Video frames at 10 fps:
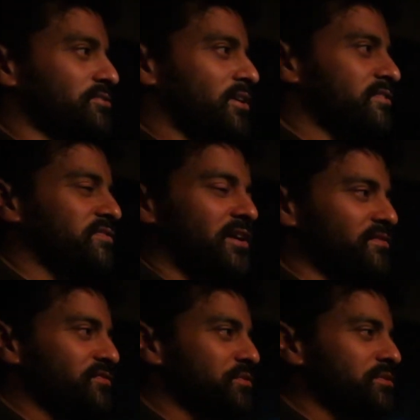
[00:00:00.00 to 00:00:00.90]
trying to
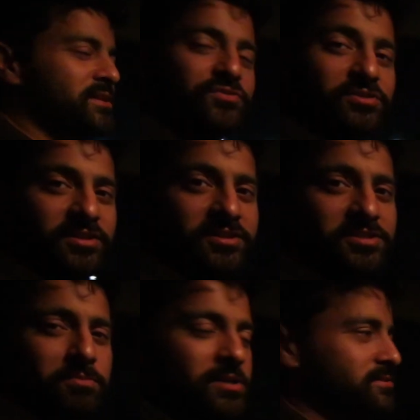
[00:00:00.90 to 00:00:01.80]
find food that's really
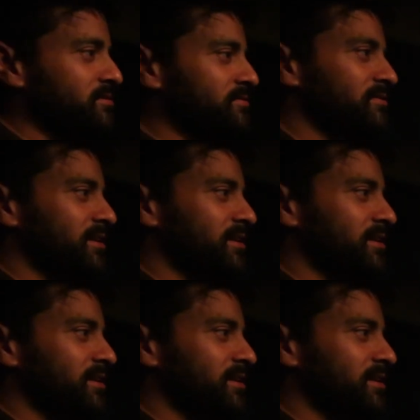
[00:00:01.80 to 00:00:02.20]
inexpensive,